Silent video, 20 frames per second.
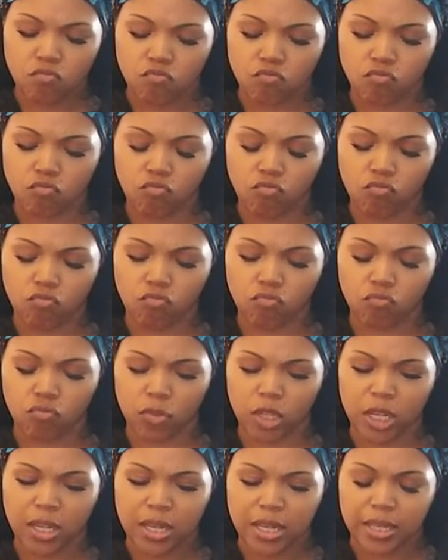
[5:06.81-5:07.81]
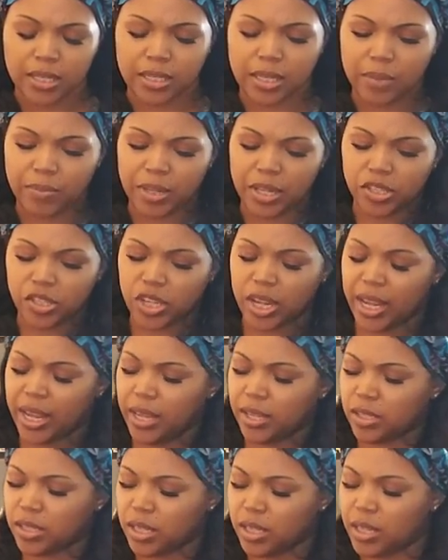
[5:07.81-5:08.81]
Mmm. something
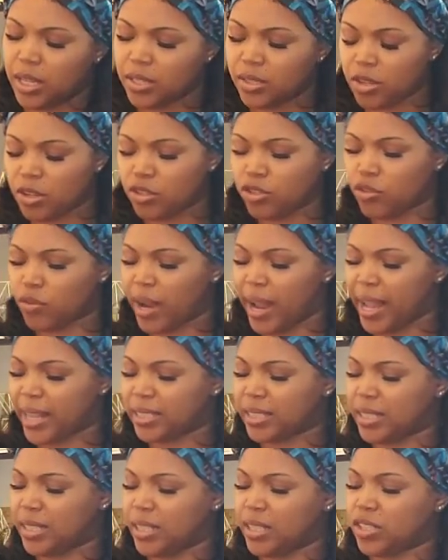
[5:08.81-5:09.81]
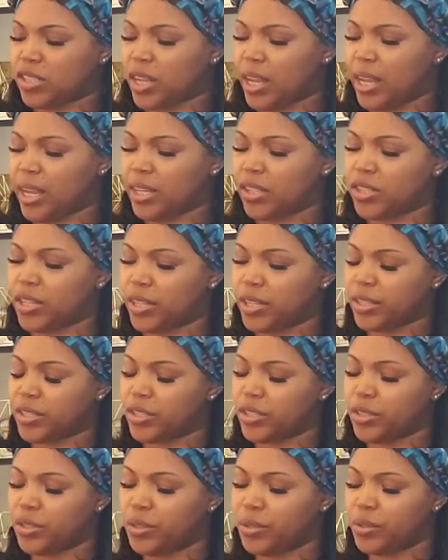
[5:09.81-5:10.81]
changed. There's a drastic change here
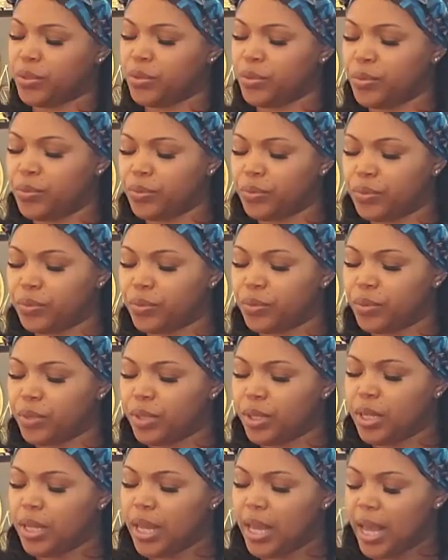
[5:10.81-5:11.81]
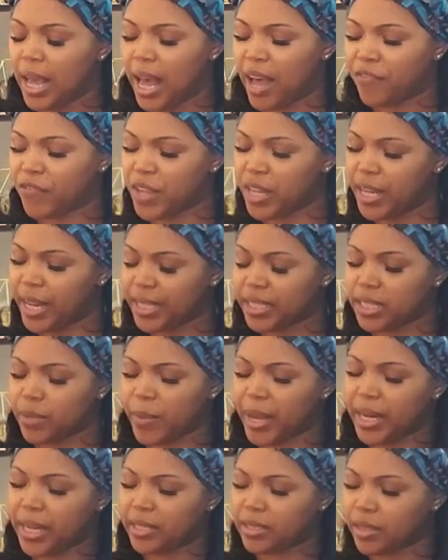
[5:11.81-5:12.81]
too. I feel like
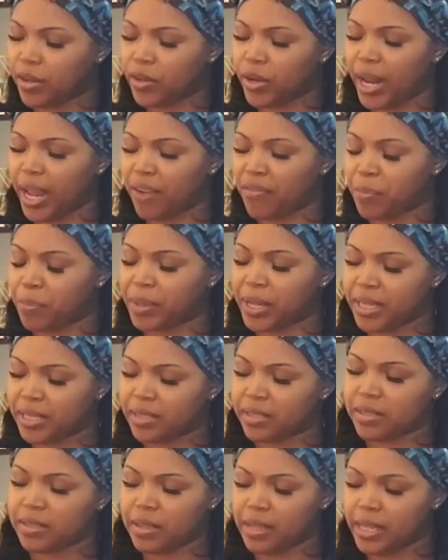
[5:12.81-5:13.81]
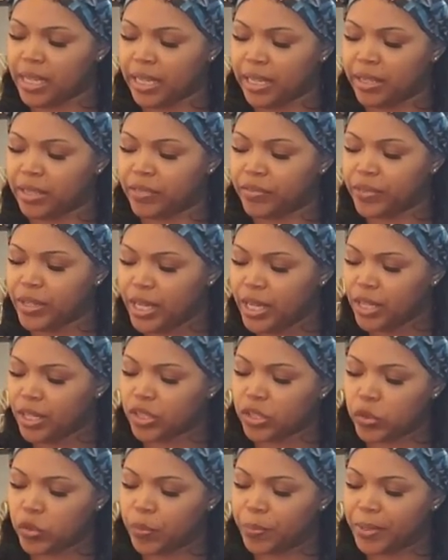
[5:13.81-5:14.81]
somebody isn't going to have a place to live.
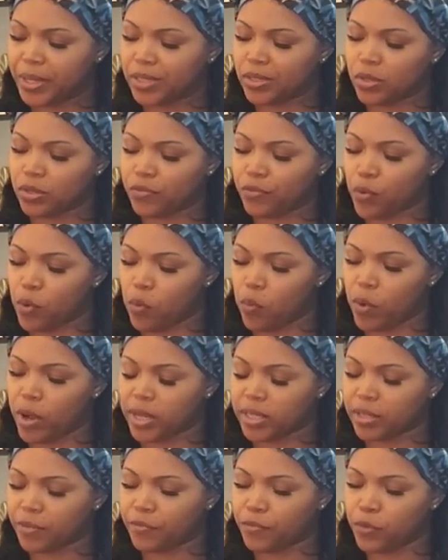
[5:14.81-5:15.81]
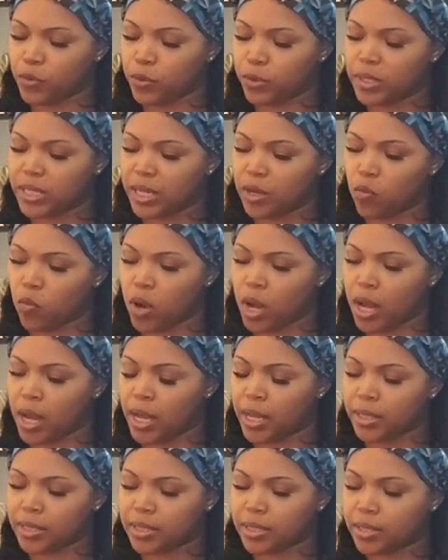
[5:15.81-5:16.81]
Two of Pentacles, Four of Wands, the Fool, Ten of
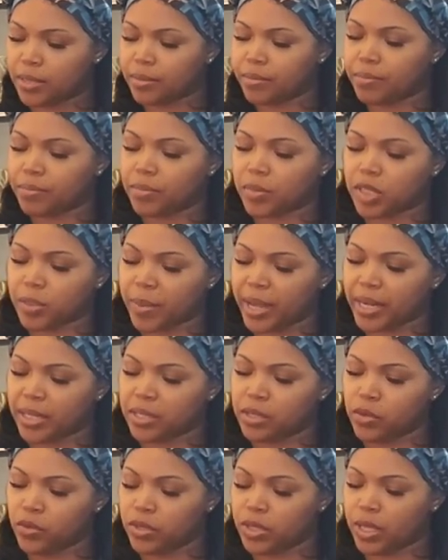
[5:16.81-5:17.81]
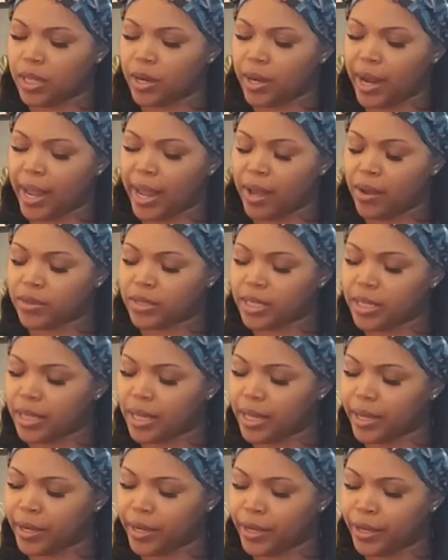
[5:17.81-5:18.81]
Wands. Somebody's losing their housing
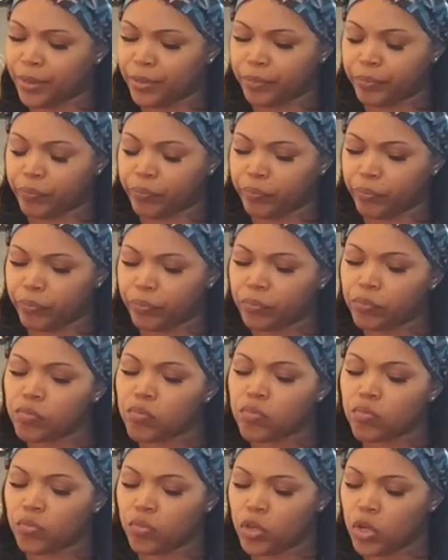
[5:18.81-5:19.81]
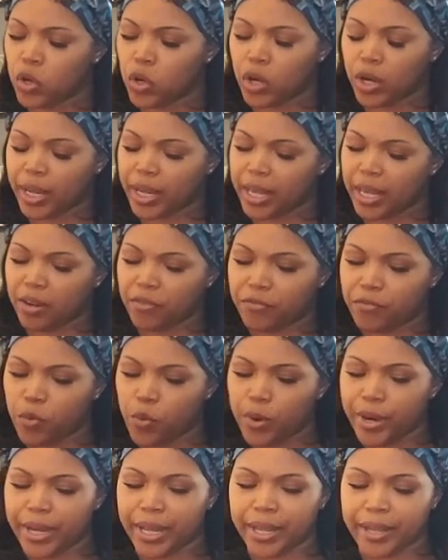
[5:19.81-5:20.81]
here, or they can't
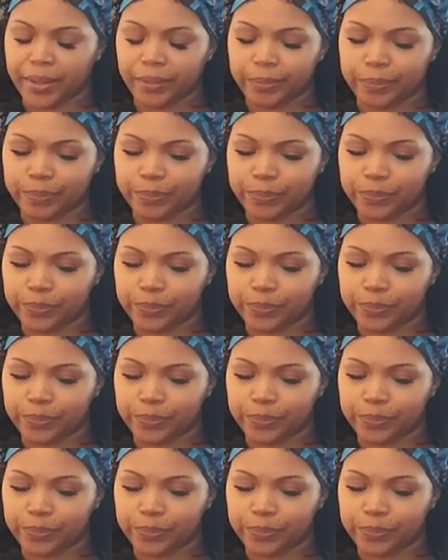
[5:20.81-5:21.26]
afford it.